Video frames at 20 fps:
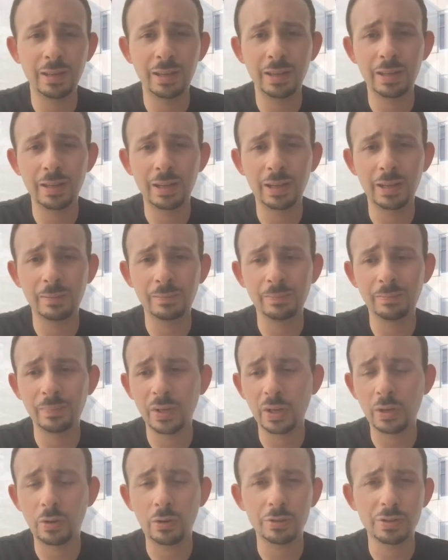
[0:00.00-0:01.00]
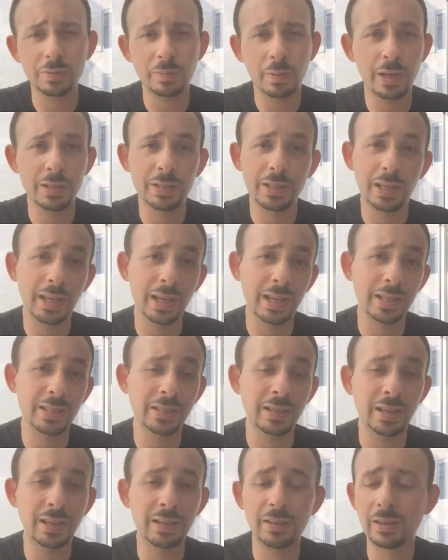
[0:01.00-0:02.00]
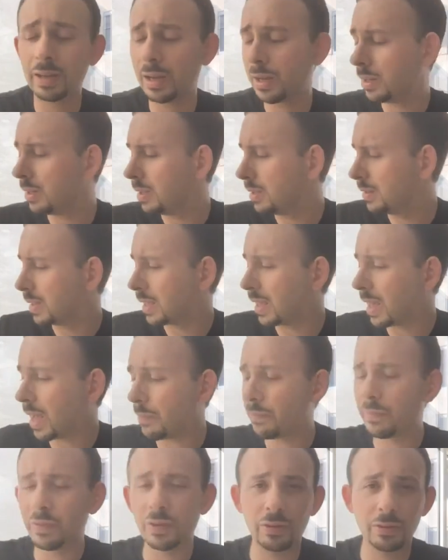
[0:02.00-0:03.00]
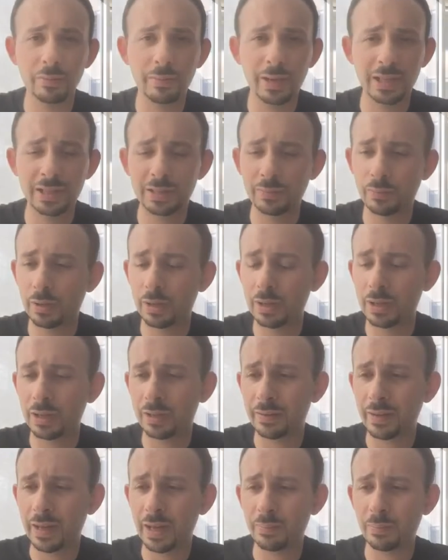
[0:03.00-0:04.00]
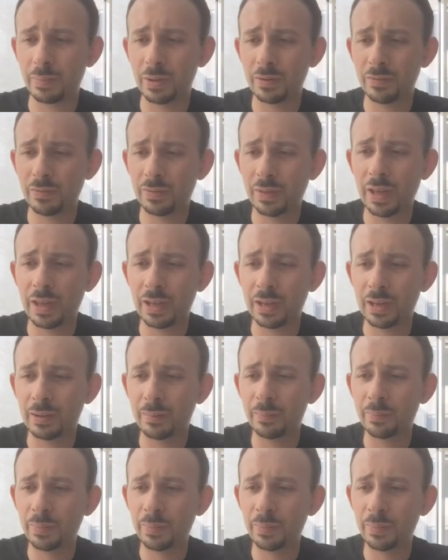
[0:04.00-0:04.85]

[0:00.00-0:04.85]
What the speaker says: The call spreads, I guess, I kind of need the gap fill to make some money on that. But if they